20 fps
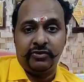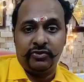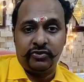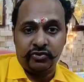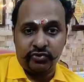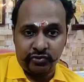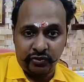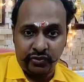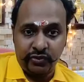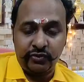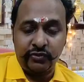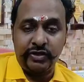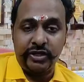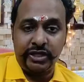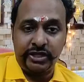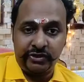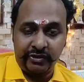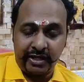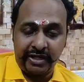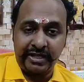so you
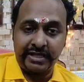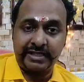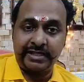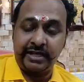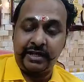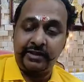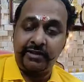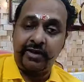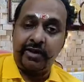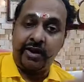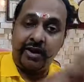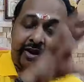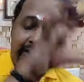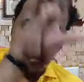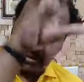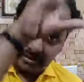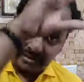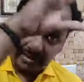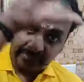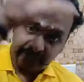need to understand all the